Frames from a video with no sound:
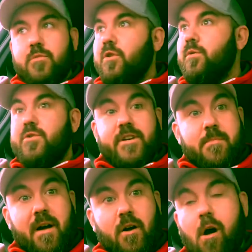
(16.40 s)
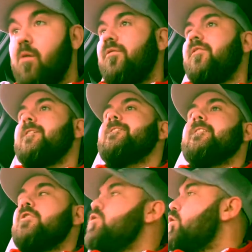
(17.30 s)
to GMAC Golf.
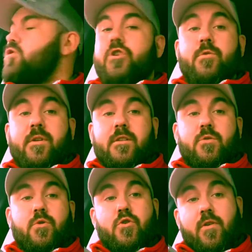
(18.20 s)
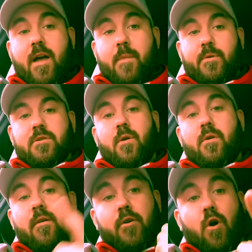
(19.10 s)
You're tuned in to another episode
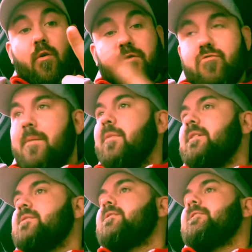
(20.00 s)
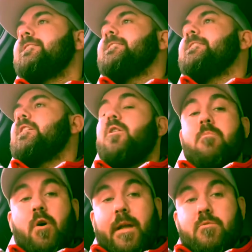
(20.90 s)
of A Golfer's Ramblings.
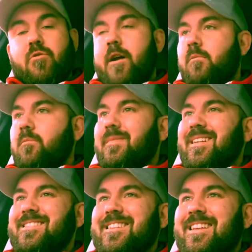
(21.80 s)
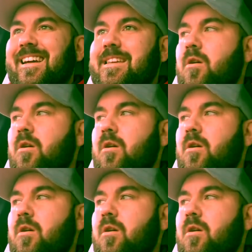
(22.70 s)
My name's Graham, and today